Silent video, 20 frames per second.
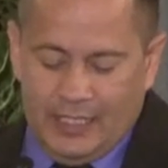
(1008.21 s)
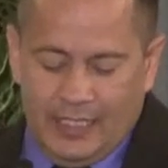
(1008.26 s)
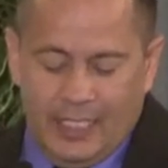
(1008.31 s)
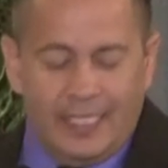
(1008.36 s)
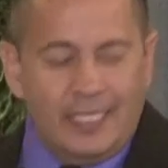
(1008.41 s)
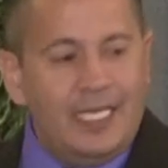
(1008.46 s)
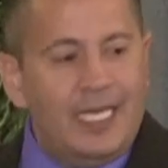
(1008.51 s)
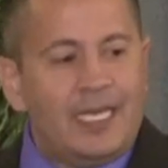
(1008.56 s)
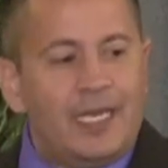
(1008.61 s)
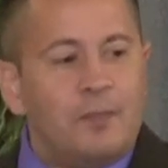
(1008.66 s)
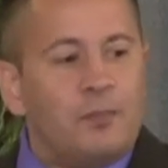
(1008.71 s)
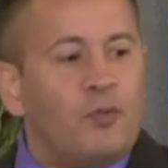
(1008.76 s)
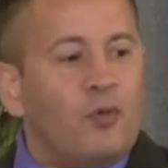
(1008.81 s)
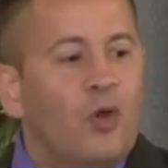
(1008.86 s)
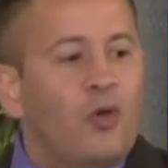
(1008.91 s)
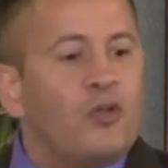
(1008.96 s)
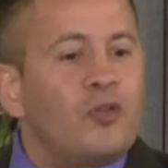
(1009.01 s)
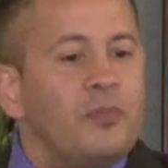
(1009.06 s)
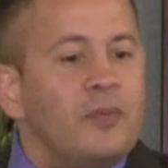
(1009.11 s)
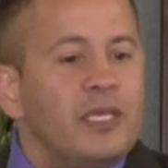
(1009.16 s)
And yet it
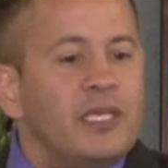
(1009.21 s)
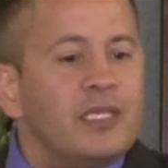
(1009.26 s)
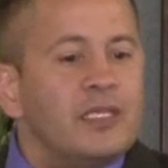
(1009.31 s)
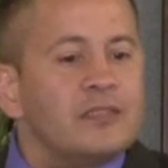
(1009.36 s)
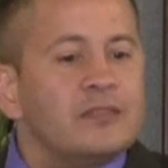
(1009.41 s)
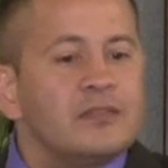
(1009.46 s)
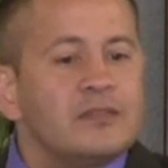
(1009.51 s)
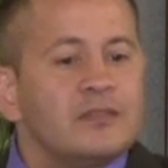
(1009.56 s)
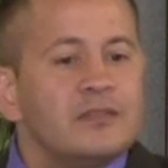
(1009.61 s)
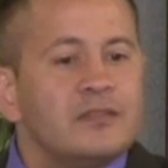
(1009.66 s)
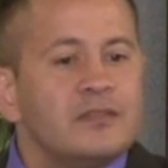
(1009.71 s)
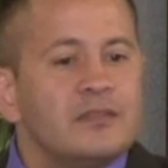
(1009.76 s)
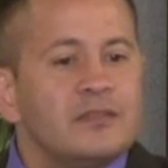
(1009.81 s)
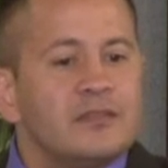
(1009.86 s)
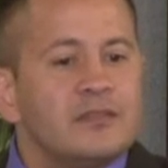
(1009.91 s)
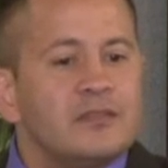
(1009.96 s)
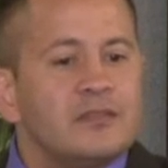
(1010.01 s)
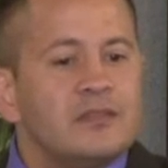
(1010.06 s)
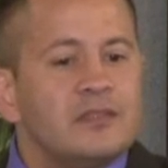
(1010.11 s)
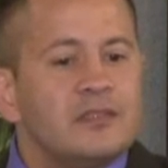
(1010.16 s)
broke me.
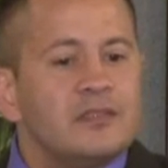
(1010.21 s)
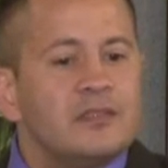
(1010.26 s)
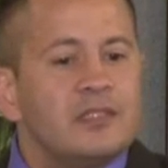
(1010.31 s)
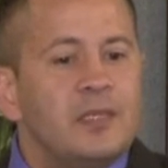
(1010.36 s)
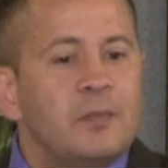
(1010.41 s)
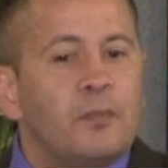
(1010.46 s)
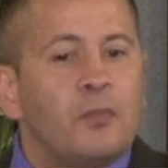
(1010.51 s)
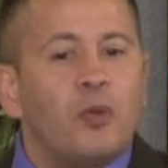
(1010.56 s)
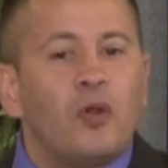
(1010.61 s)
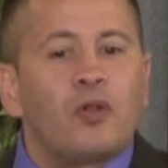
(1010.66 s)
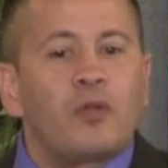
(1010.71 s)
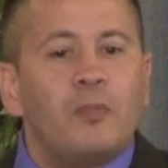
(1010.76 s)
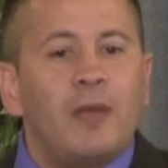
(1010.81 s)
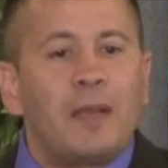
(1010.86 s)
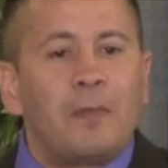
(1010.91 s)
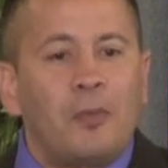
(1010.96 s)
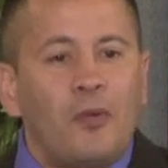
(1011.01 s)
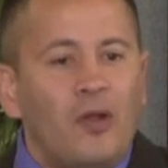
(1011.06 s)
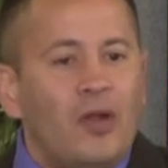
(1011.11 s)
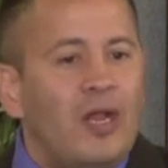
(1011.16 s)
It broke
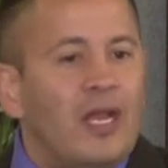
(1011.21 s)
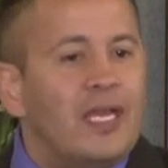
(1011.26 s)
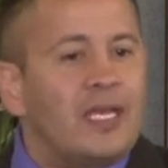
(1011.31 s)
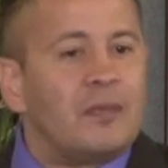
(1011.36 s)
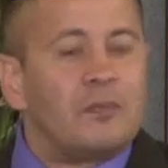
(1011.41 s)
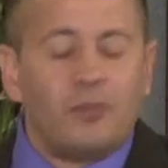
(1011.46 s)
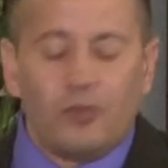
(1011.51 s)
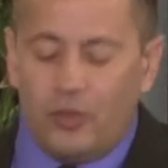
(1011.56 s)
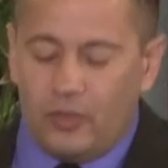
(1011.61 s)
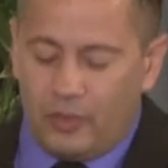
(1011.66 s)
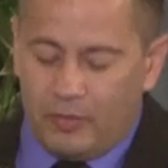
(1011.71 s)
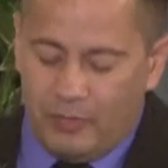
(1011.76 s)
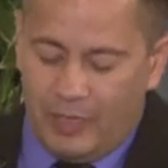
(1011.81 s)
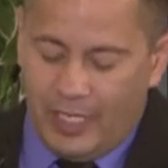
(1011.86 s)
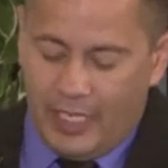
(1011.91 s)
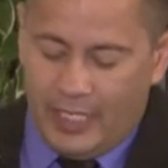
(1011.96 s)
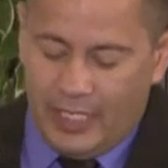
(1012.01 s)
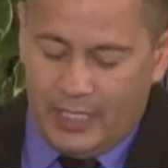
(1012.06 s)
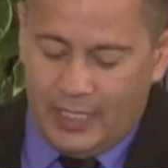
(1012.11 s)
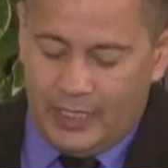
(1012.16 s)
my pride, it broke
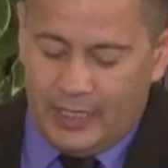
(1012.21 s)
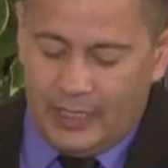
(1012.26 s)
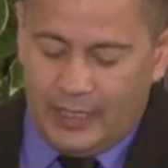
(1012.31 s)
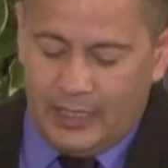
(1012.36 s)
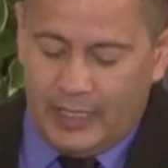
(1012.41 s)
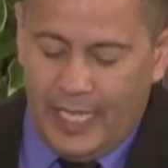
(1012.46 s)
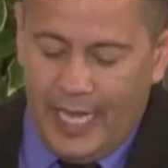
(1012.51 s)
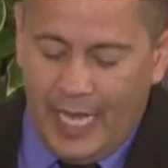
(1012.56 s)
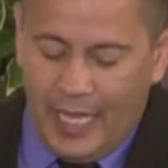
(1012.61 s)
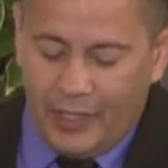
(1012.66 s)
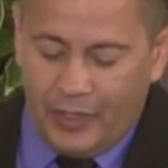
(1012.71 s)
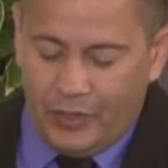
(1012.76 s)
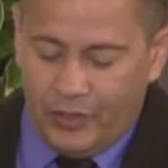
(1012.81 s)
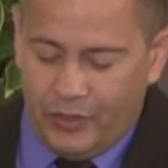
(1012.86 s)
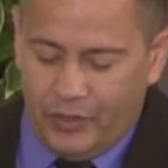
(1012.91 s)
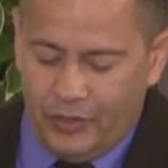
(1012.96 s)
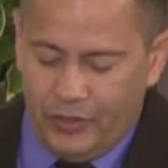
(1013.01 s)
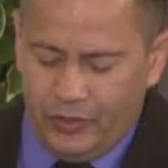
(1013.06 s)
my anger.